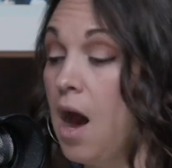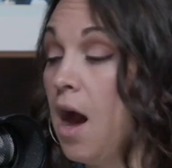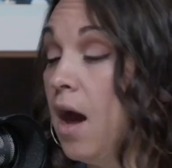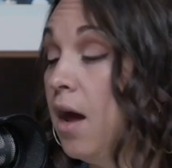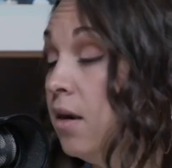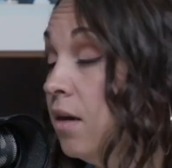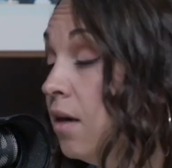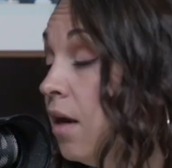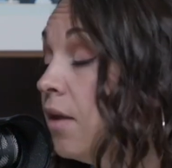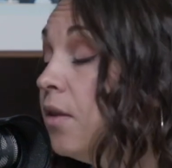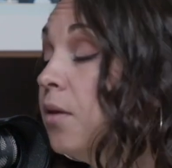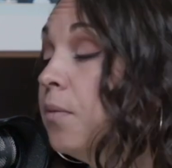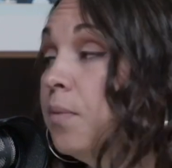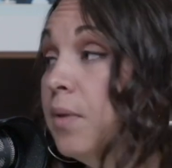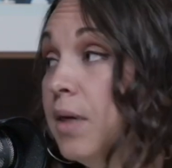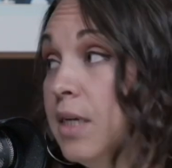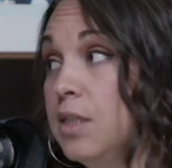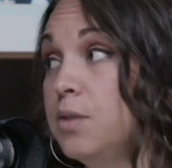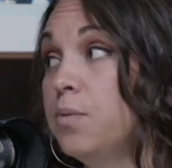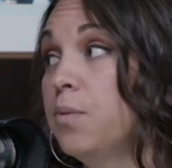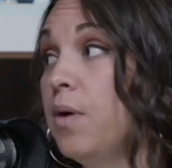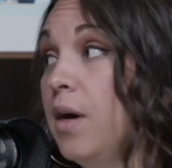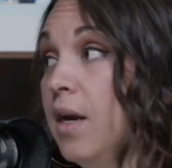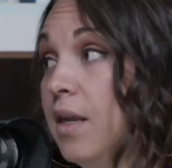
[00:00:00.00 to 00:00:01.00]
another
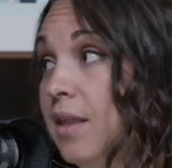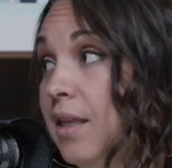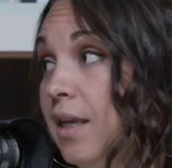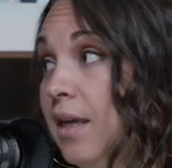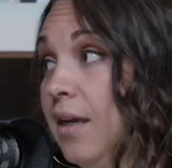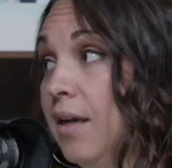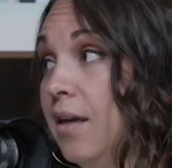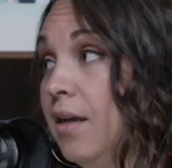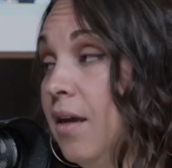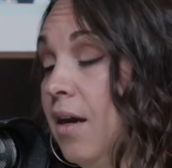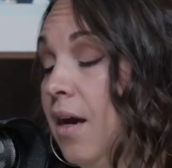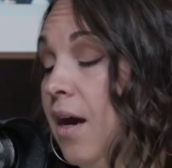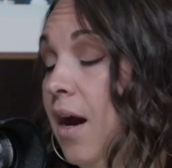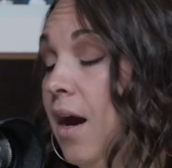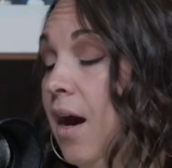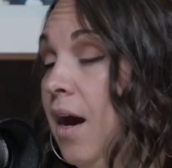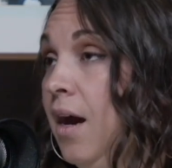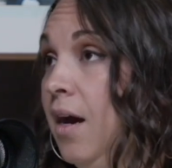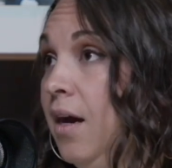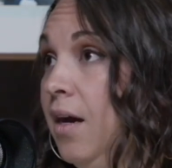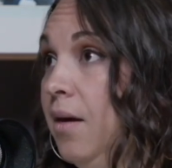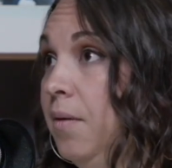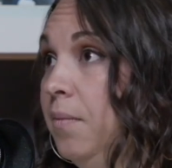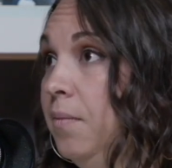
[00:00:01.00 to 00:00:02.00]
place where i think
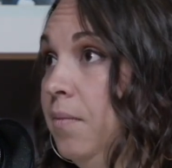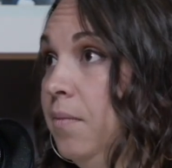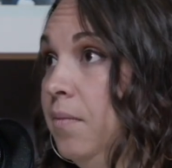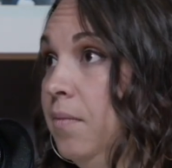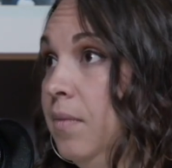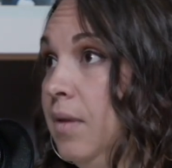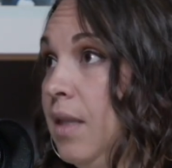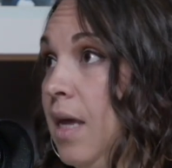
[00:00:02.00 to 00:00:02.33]
um,